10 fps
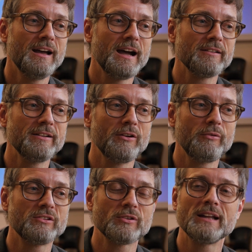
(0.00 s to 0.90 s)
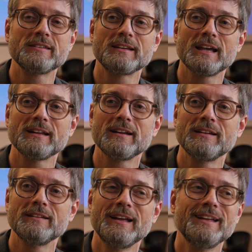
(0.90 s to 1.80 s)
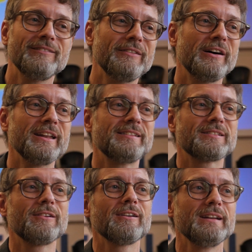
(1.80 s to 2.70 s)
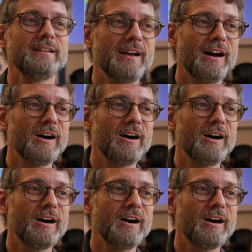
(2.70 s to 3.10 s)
I don't know, we tried to get, funny story,